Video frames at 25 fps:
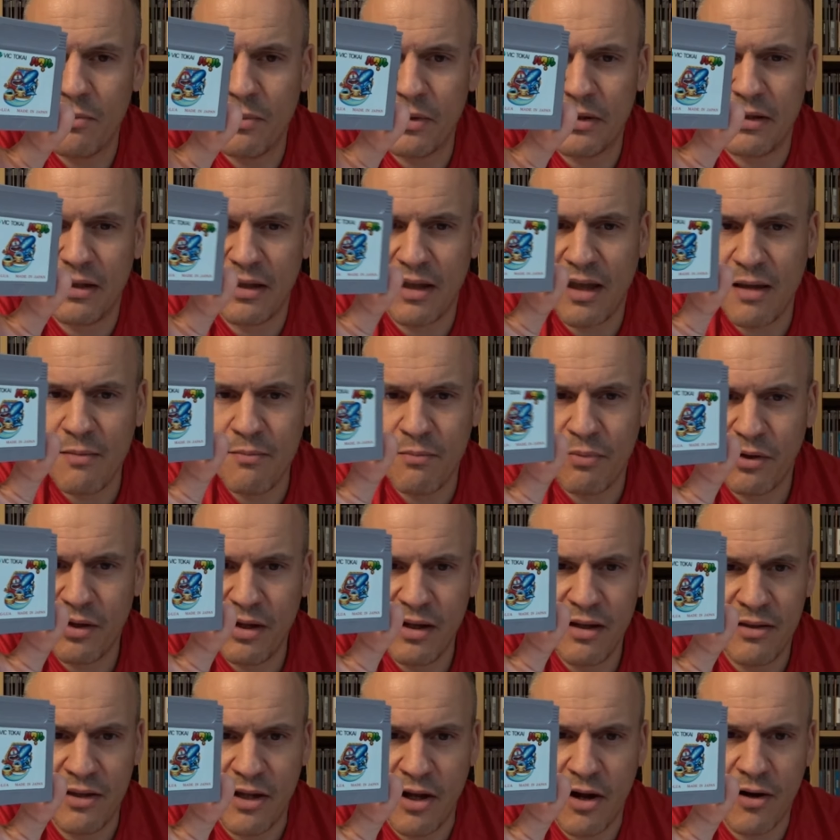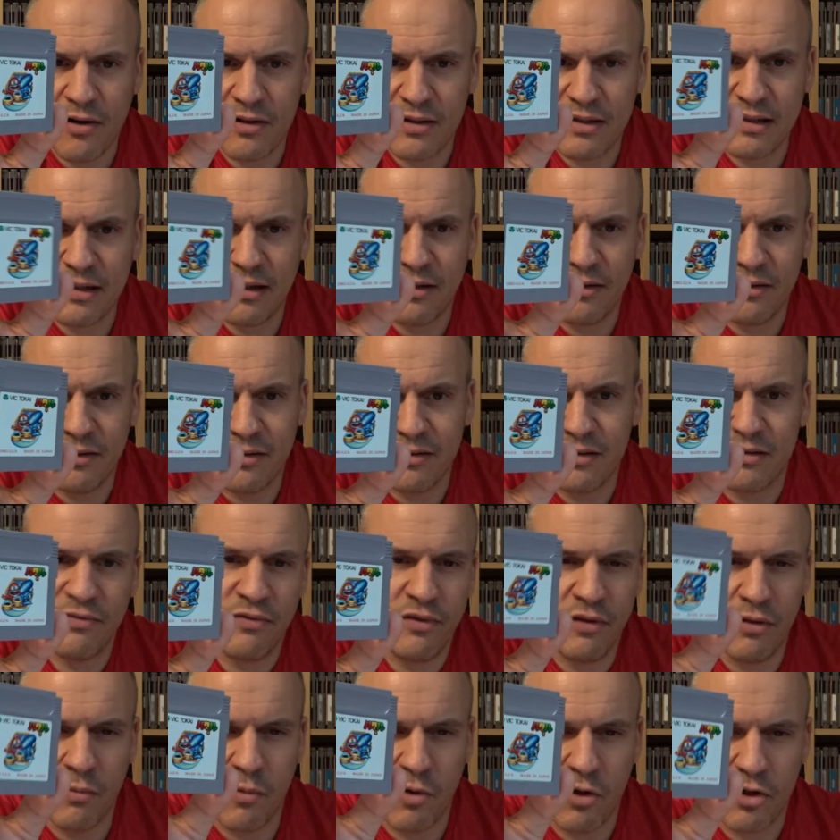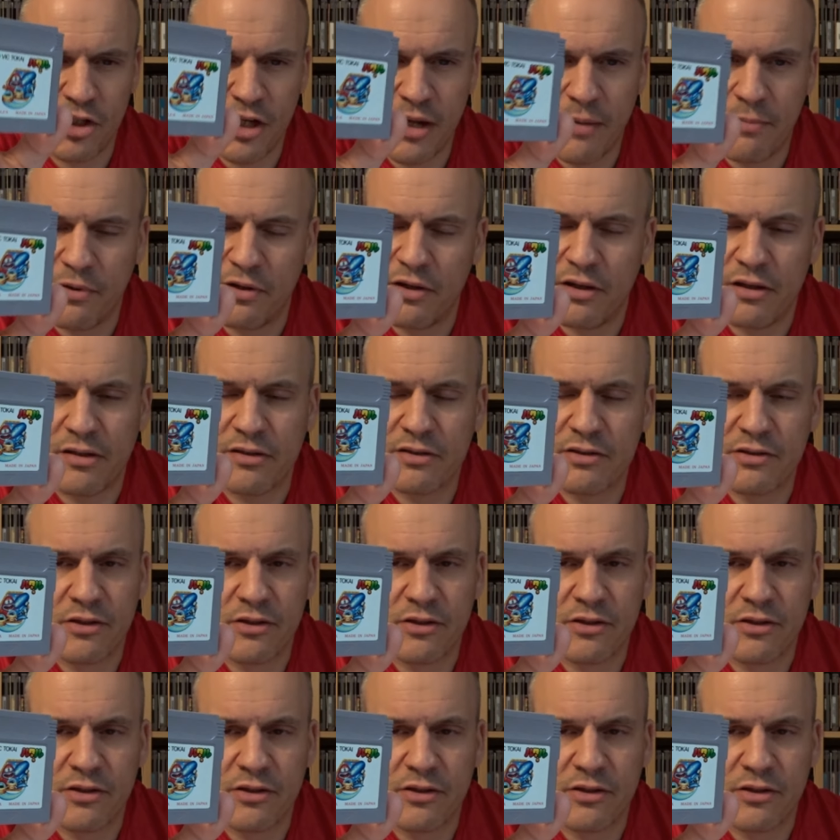but the gameplay and the art style does feel more Japanese.